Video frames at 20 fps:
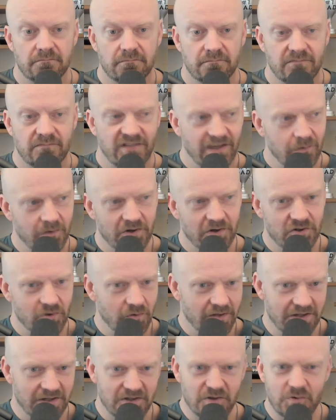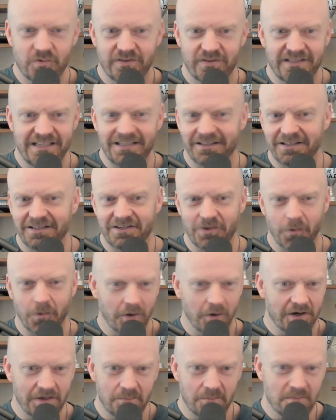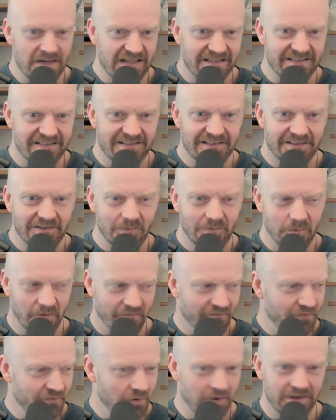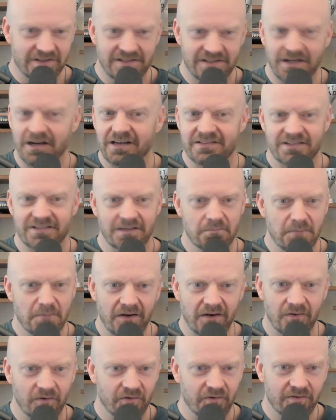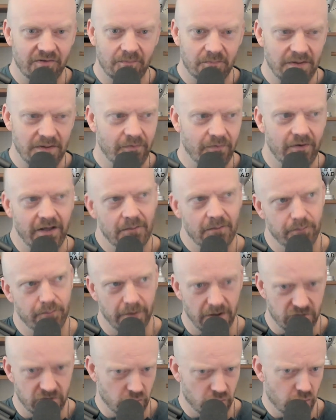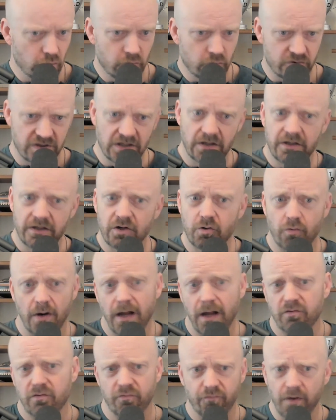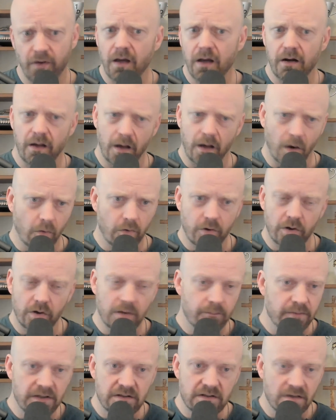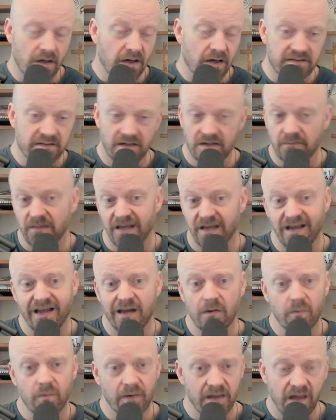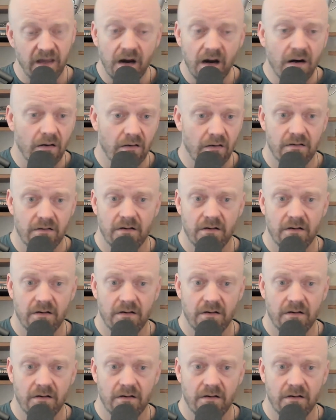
It's like when I showed that New Zealand organ meats were full of toxic metals, and people are like, but it's New Zealand grass-fed. How could it be toxic? I'm like, I don't care.